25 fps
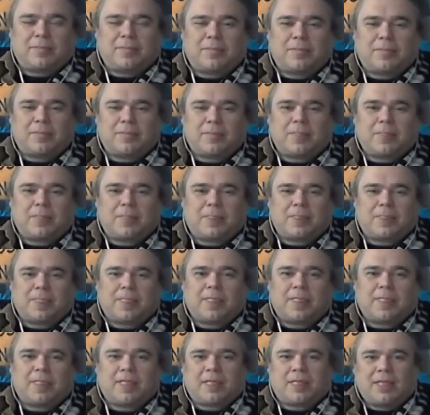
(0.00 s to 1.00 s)

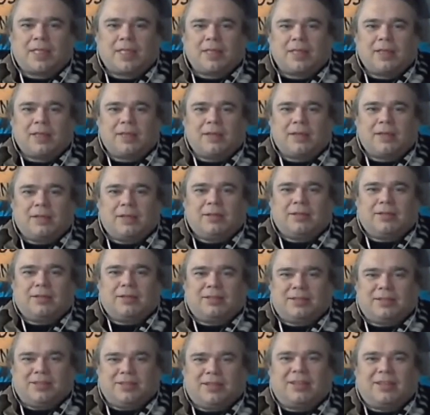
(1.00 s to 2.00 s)

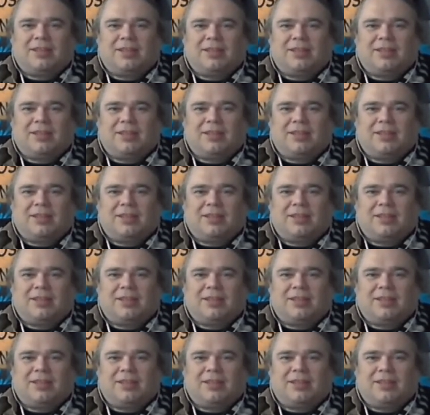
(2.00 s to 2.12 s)
(silent)